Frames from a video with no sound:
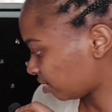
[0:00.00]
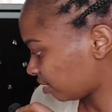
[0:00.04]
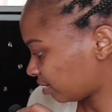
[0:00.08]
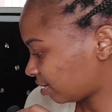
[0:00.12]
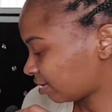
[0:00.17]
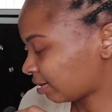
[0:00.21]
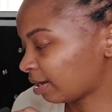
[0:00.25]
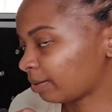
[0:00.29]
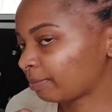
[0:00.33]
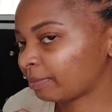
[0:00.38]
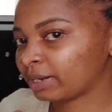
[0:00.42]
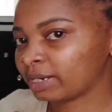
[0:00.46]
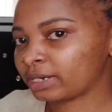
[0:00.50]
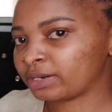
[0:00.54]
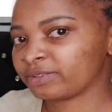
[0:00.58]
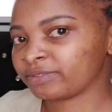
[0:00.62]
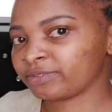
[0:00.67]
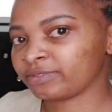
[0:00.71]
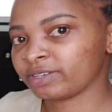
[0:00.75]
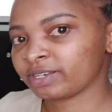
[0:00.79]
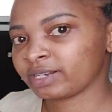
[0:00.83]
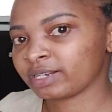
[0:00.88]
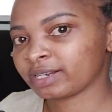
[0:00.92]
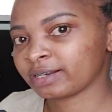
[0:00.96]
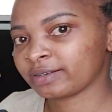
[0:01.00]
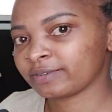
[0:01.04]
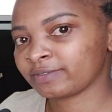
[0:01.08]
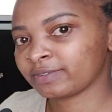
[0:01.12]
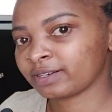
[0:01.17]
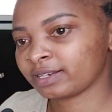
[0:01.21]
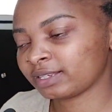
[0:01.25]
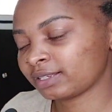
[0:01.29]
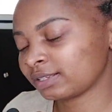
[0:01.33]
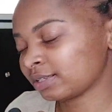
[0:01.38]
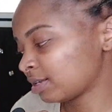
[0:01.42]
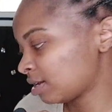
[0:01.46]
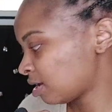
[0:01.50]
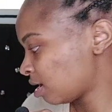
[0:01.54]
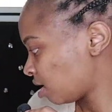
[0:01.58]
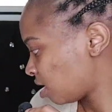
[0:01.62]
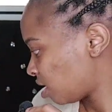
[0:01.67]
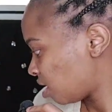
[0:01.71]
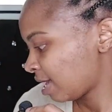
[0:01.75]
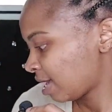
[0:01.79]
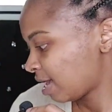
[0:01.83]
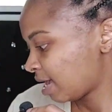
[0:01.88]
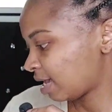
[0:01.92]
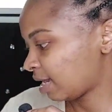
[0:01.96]
these are my duvet covers.
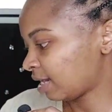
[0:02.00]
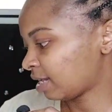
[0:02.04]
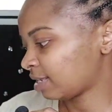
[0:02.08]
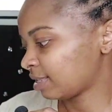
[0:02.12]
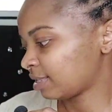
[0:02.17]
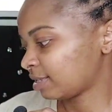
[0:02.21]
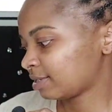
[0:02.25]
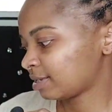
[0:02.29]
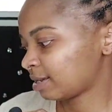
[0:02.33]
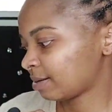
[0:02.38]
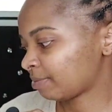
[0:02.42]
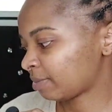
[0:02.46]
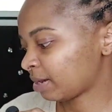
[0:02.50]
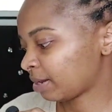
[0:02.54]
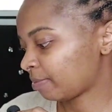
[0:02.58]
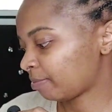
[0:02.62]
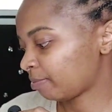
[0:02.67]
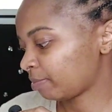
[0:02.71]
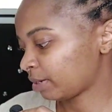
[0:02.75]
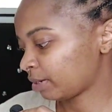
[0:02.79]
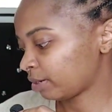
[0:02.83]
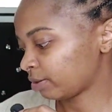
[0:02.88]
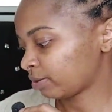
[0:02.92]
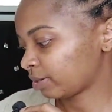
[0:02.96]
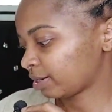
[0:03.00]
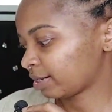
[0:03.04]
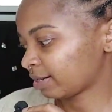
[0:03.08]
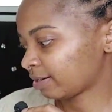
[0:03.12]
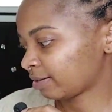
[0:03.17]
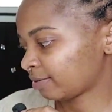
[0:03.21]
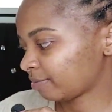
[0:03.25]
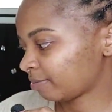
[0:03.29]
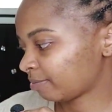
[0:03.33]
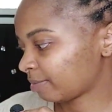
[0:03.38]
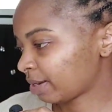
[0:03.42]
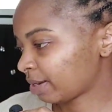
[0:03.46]
And these are my pillowcases.